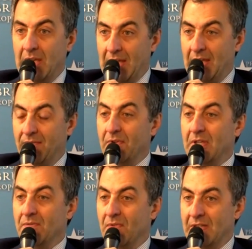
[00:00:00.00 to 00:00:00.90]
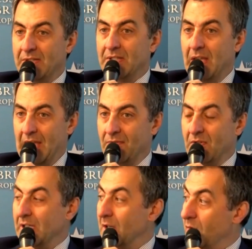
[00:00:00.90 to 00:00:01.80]
have invested
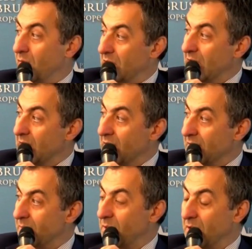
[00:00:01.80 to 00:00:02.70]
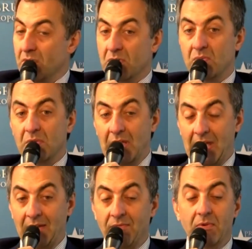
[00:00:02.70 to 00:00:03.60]
heavily over the years because we
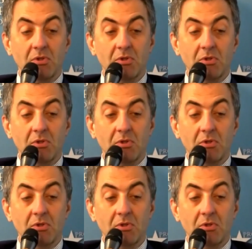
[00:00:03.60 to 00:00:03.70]
have,